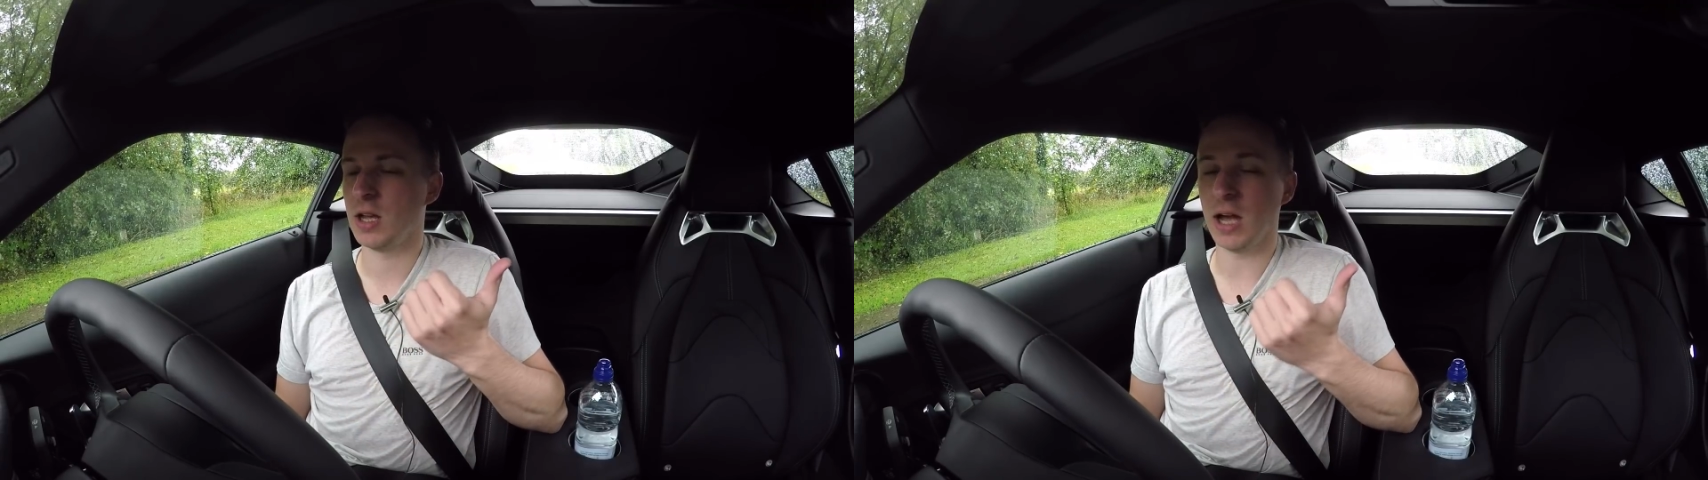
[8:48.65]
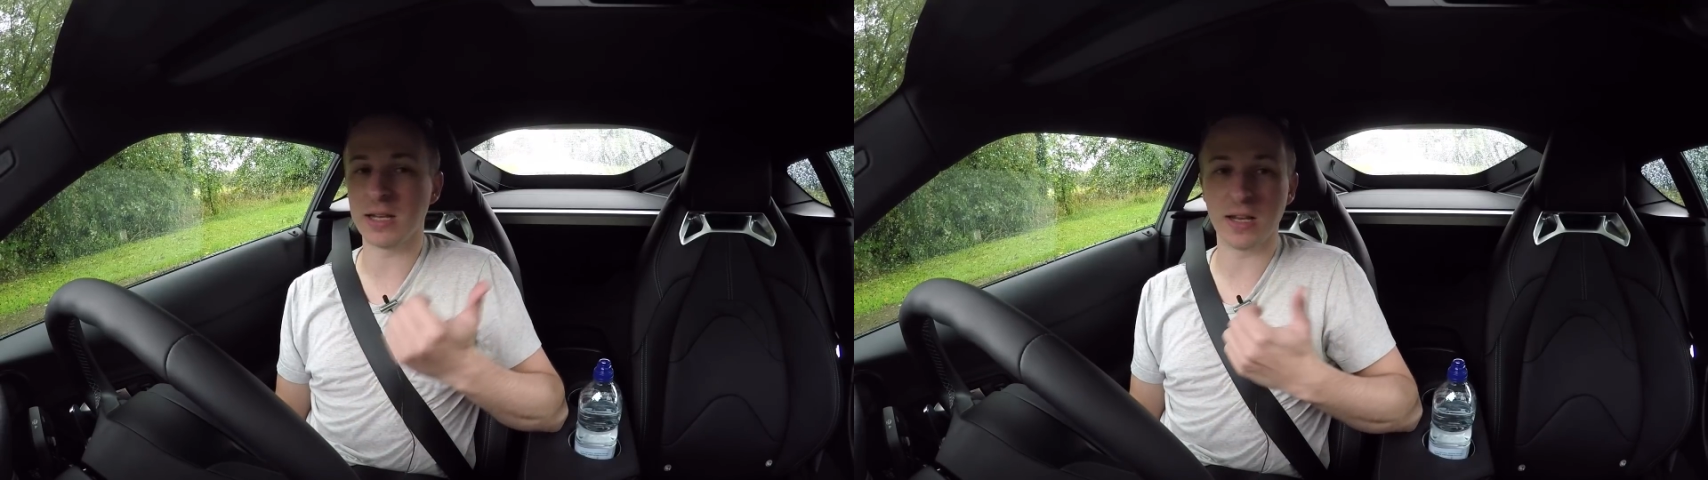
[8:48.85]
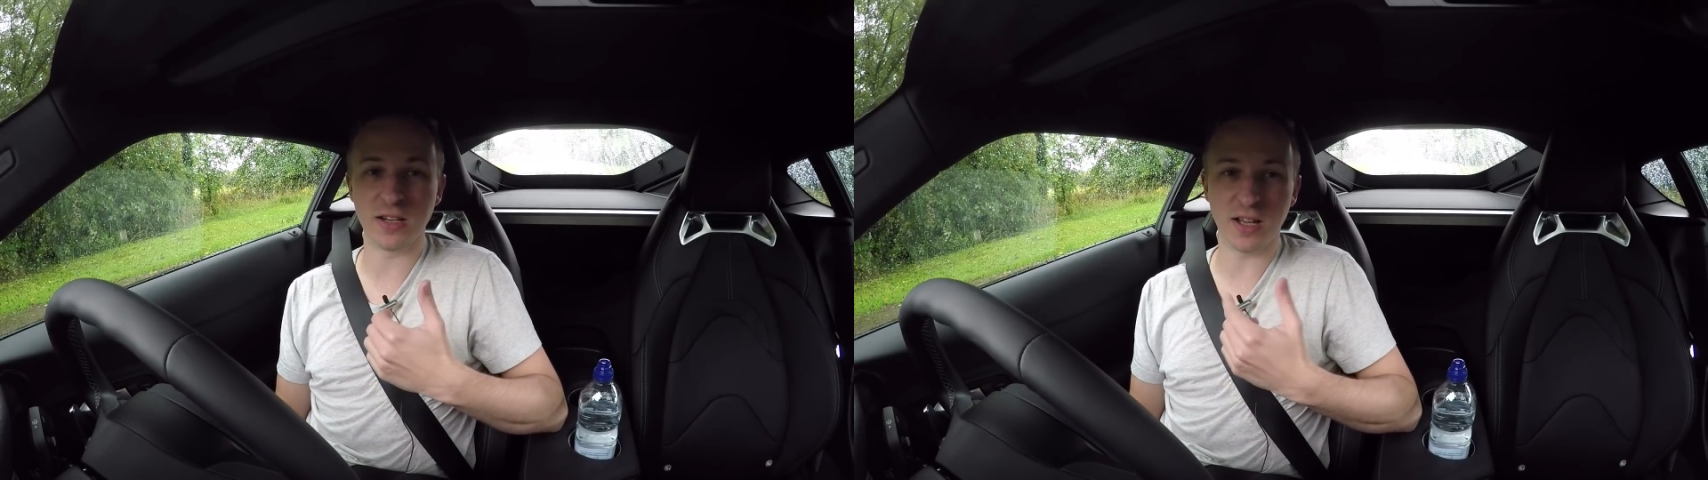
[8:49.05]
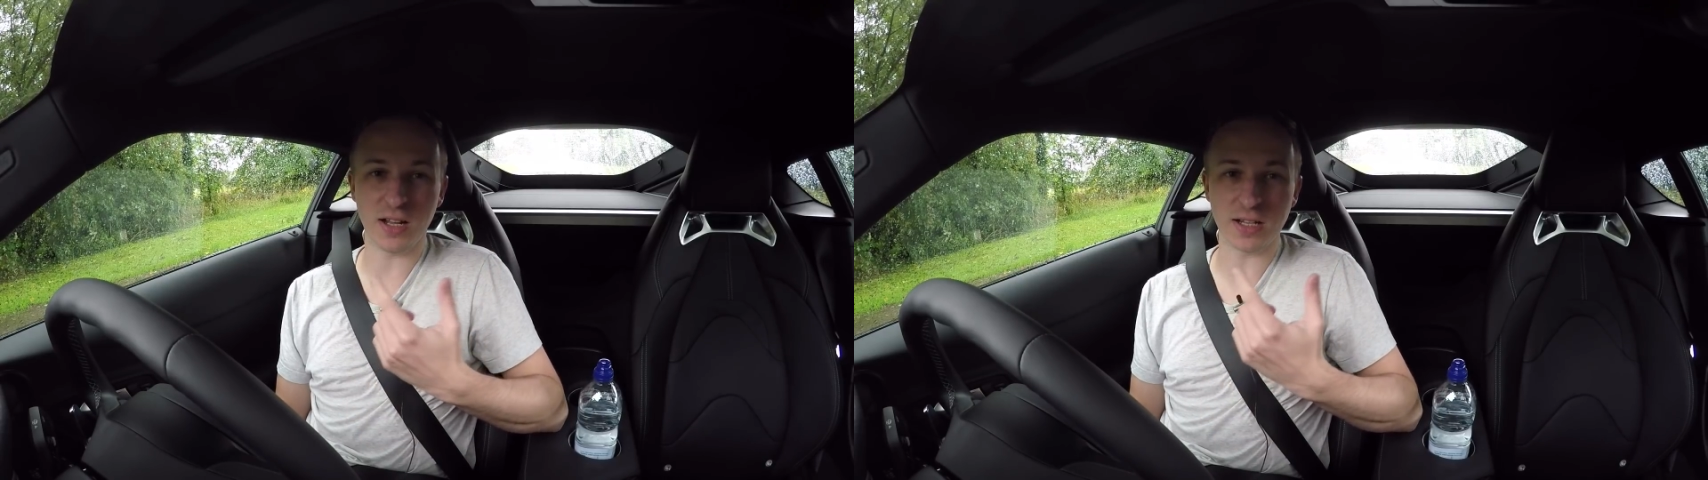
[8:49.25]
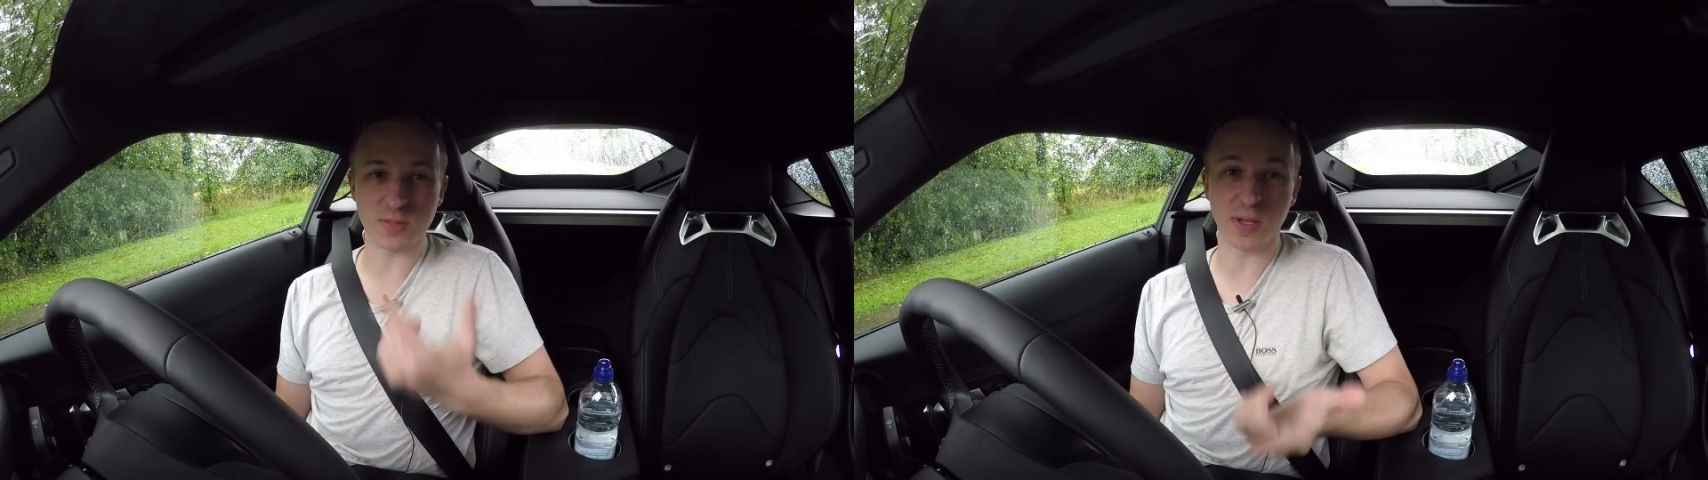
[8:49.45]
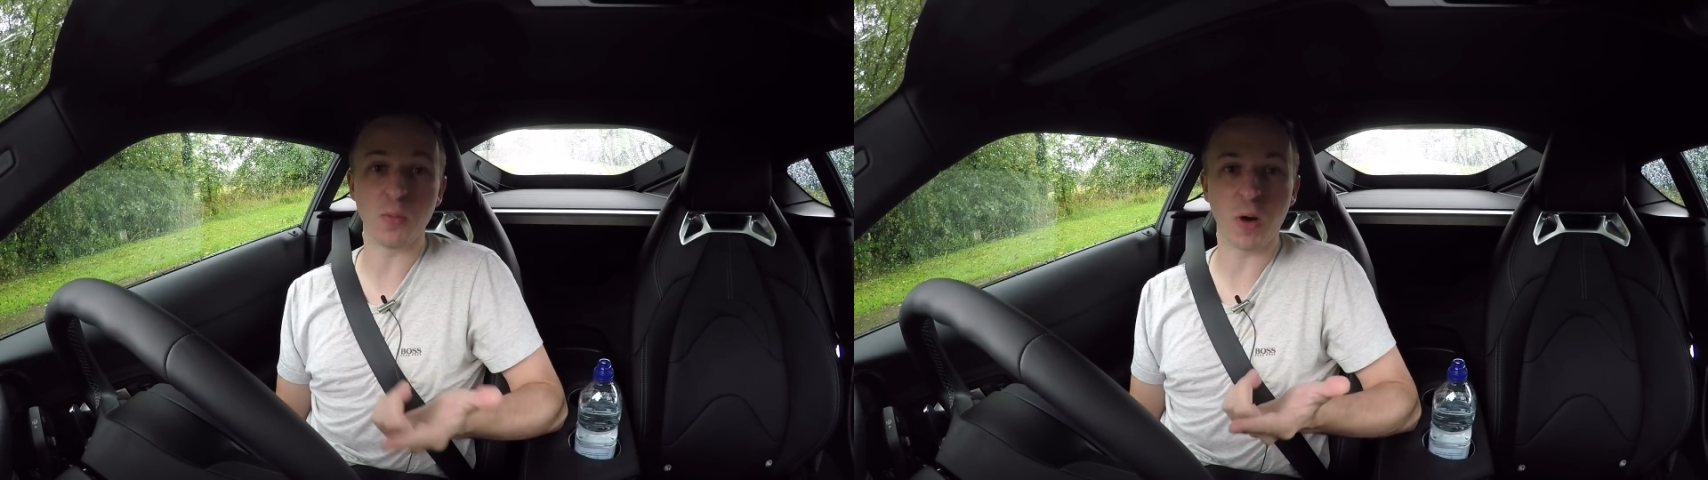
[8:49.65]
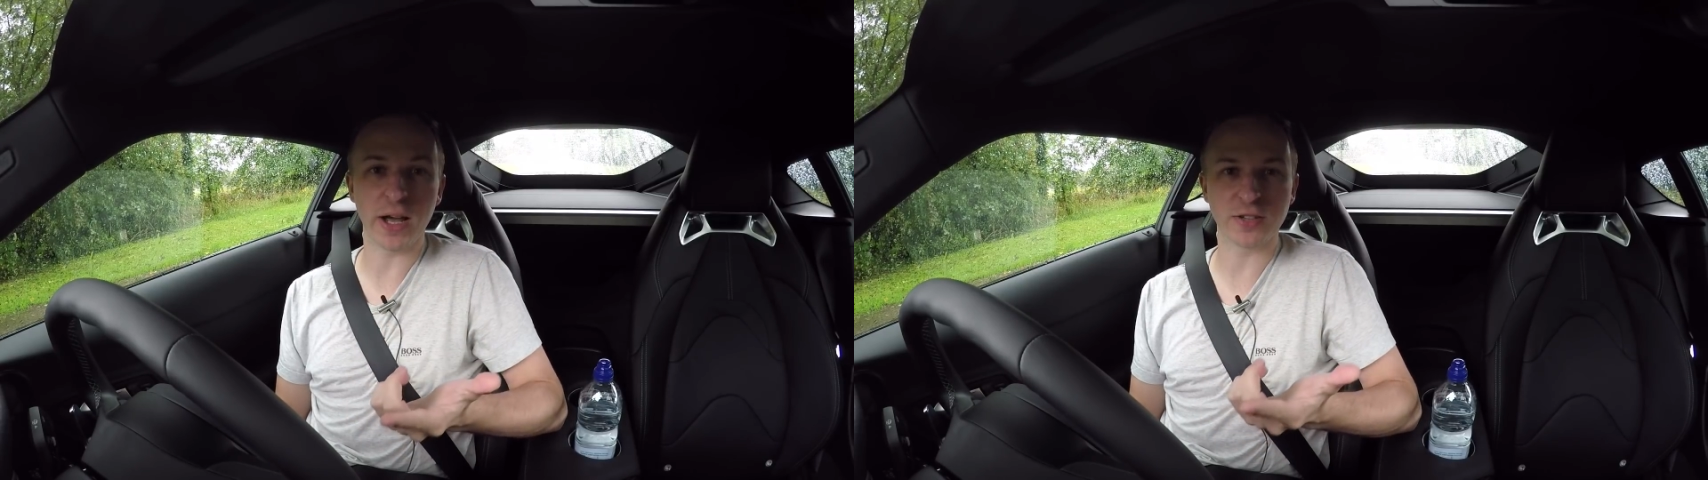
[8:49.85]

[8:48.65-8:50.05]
And then I'll explain why I